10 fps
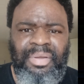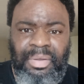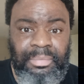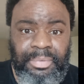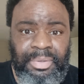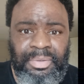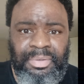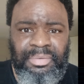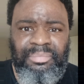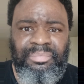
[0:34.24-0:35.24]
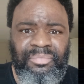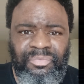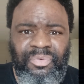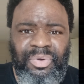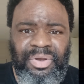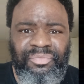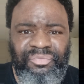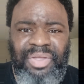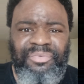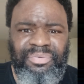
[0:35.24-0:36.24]
And for the
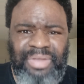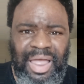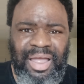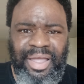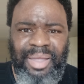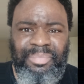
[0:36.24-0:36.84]
fifth time,